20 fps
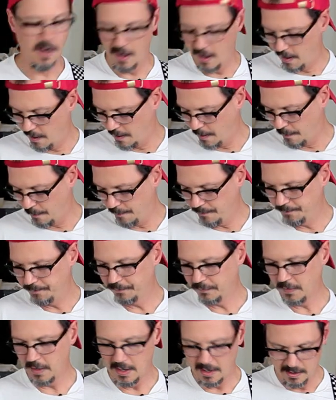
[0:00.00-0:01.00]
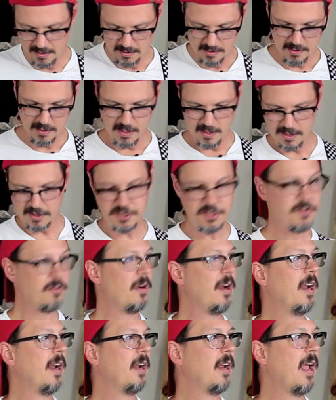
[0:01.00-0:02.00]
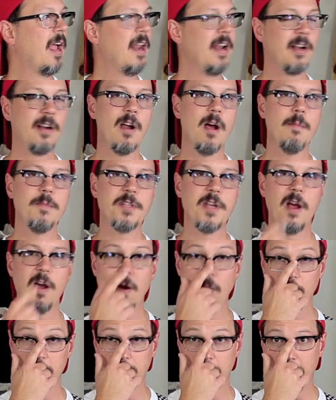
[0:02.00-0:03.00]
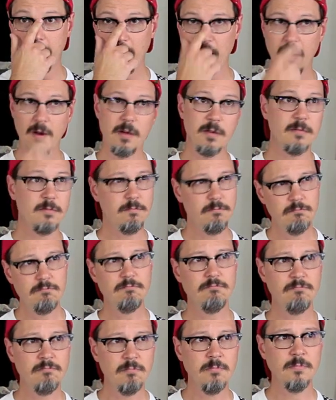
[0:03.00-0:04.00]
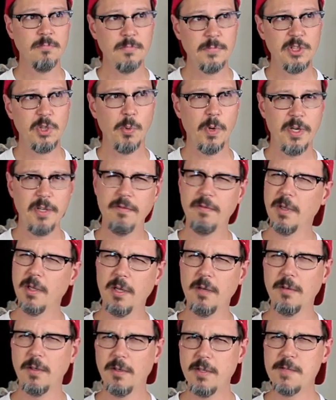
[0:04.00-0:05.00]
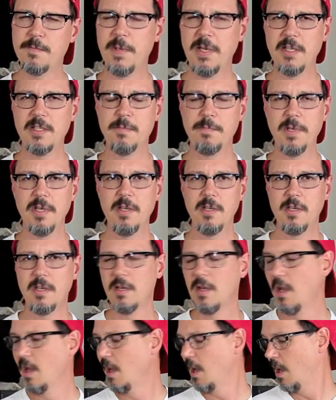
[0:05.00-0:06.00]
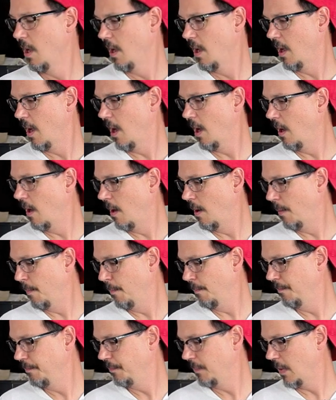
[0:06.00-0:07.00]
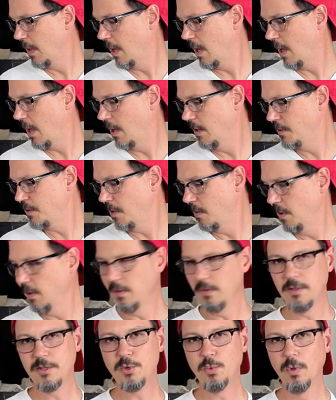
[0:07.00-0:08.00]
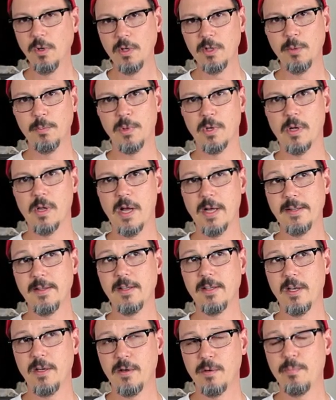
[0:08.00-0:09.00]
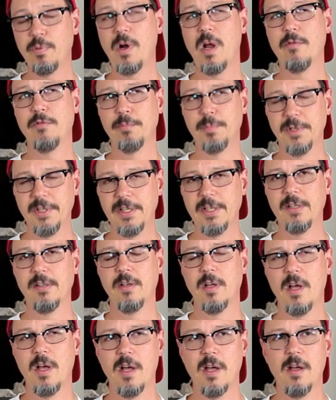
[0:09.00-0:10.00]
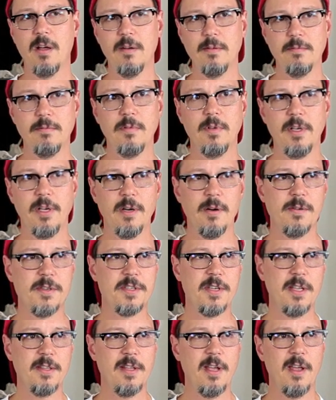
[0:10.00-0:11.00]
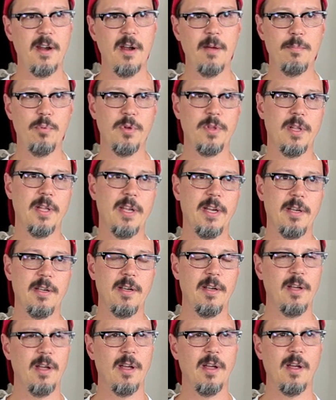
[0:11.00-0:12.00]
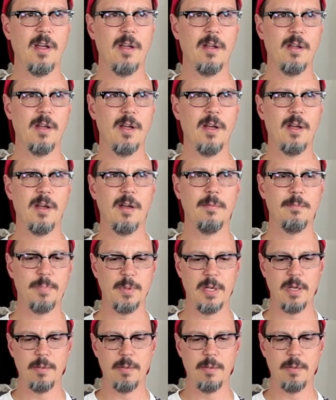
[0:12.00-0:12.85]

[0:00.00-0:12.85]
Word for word: Um, hit a string, and it comes out with about mm, 20 millivolts peak to peak. Um, so it looks workable. I think I could probably, uh, you know, set that up with like uh,